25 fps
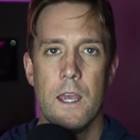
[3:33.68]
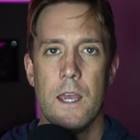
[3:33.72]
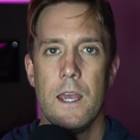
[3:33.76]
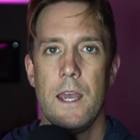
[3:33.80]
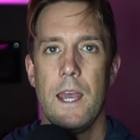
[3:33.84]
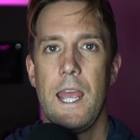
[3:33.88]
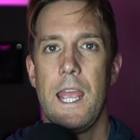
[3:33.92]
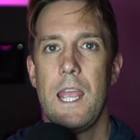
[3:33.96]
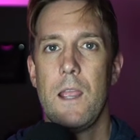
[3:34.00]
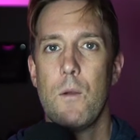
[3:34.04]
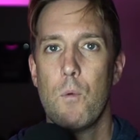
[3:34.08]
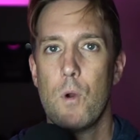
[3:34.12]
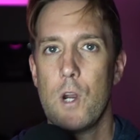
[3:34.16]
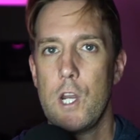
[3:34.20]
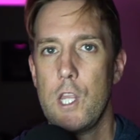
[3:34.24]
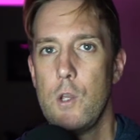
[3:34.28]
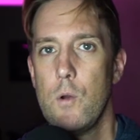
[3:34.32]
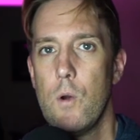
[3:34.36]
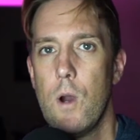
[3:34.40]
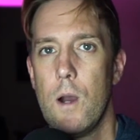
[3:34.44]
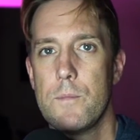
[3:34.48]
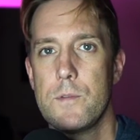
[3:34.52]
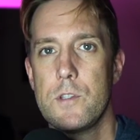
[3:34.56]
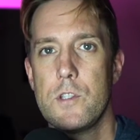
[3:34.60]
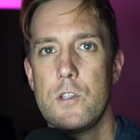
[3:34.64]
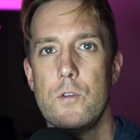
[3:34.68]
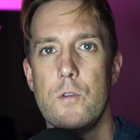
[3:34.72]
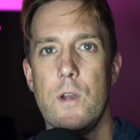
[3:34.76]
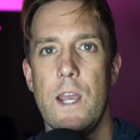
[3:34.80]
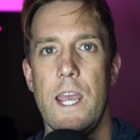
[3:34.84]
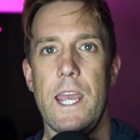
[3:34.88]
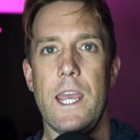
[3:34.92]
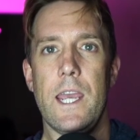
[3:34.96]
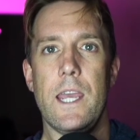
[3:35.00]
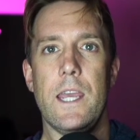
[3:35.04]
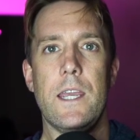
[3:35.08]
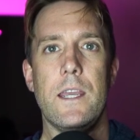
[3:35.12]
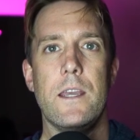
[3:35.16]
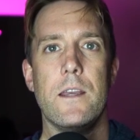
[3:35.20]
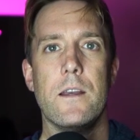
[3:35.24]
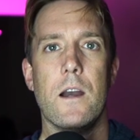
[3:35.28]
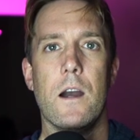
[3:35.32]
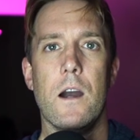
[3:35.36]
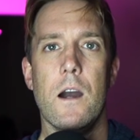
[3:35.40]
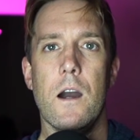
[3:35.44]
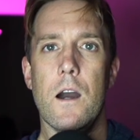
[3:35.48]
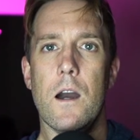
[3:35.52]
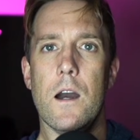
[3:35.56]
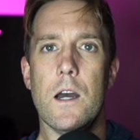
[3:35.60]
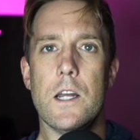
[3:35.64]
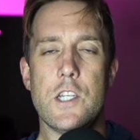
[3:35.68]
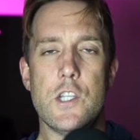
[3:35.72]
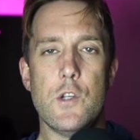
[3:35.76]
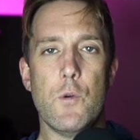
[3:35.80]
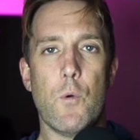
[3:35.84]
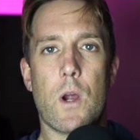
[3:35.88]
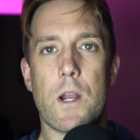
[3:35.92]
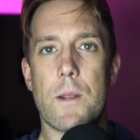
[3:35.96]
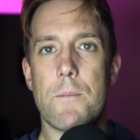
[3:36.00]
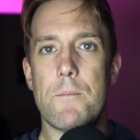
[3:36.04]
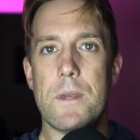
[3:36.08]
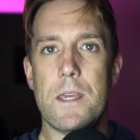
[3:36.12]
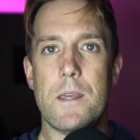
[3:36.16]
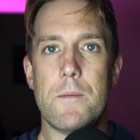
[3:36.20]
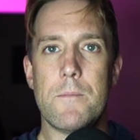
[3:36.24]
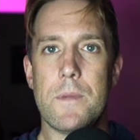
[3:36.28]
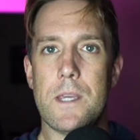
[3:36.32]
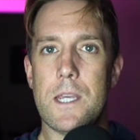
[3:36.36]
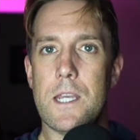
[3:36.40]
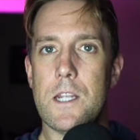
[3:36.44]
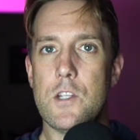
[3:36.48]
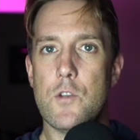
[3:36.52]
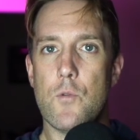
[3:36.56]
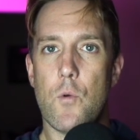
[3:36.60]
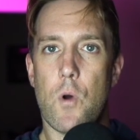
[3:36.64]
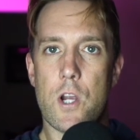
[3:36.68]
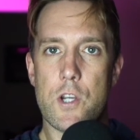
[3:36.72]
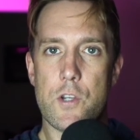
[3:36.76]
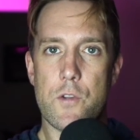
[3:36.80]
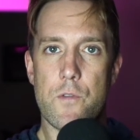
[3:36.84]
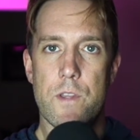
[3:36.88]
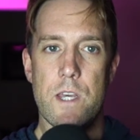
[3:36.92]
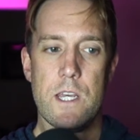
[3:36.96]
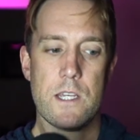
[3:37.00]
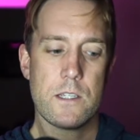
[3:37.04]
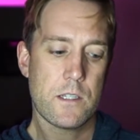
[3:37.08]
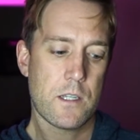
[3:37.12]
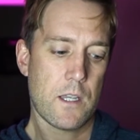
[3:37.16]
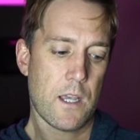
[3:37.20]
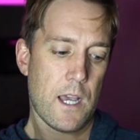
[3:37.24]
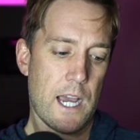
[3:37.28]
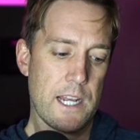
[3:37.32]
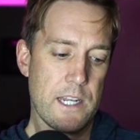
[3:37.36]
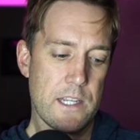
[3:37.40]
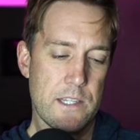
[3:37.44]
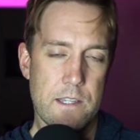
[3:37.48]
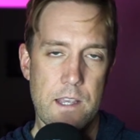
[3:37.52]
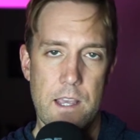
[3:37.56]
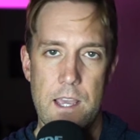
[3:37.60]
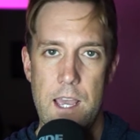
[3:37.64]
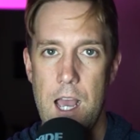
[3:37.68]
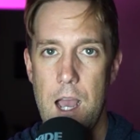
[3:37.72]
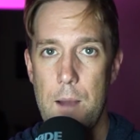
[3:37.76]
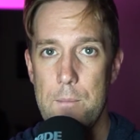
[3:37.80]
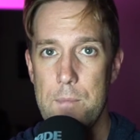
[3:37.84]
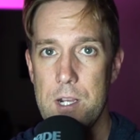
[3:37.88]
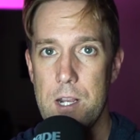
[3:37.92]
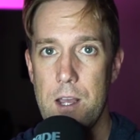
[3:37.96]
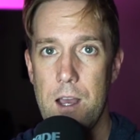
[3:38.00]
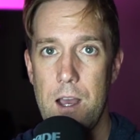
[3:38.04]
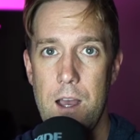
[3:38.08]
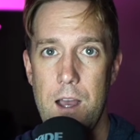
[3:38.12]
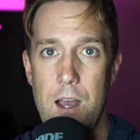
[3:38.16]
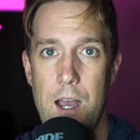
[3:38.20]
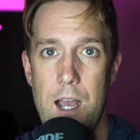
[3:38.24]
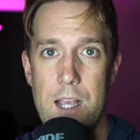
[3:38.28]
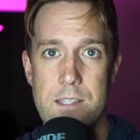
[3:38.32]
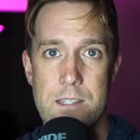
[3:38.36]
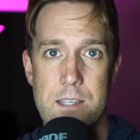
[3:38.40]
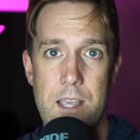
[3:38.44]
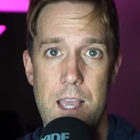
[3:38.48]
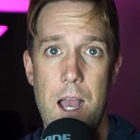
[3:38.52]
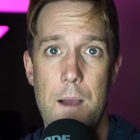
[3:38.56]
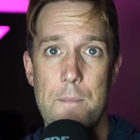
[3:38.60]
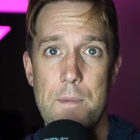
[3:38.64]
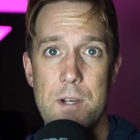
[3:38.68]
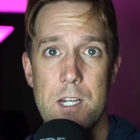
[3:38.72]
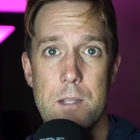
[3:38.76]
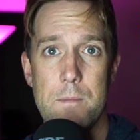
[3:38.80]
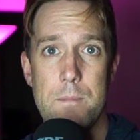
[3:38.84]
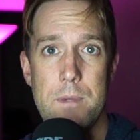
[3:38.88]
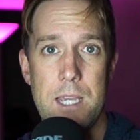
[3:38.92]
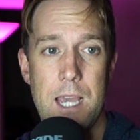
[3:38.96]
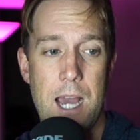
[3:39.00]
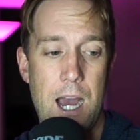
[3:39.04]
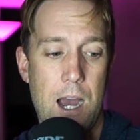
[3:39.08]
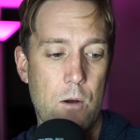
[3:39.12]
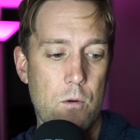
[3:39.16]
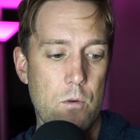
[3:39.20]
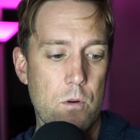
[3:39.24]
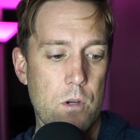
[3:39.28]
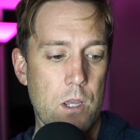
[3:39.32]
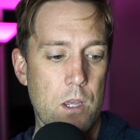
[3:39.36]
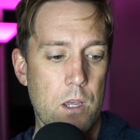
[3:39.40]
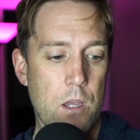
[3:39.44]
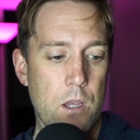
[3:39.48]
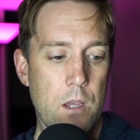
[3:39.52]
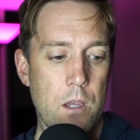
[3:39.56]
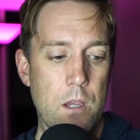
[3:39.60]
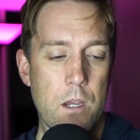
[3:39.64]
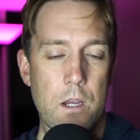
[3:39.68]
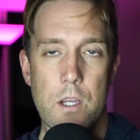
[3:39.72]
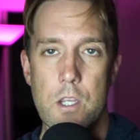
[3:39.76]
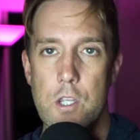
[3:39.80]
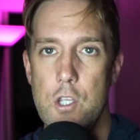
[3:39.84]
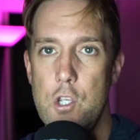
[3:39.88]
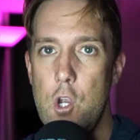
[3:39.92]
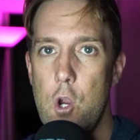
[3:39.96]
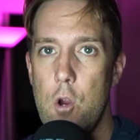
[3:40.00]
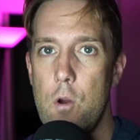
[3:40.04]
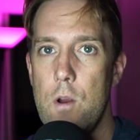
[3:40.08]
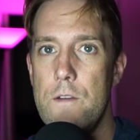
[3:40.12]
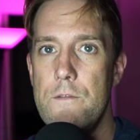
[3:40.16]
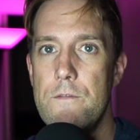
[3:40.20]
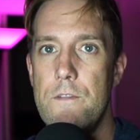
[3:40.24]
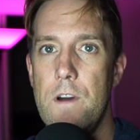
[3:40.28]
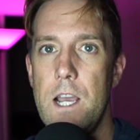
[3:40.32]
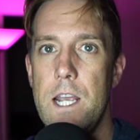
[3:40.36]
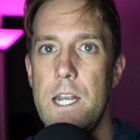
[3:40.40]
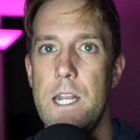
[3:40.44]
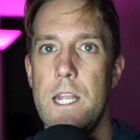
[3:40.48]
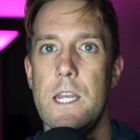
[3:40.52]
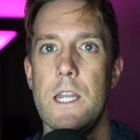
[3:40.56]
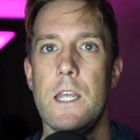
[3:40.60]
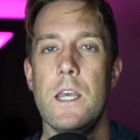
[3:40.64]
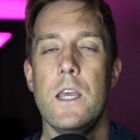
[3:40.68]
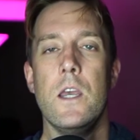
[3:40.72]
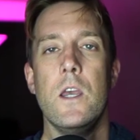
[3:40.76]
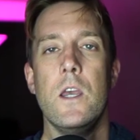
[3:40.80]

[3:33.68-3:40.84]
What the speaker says: hey, what are you up to? Hey, do you want to meet me? Do you want to do this? I just say, I'm going to be out. You're invited.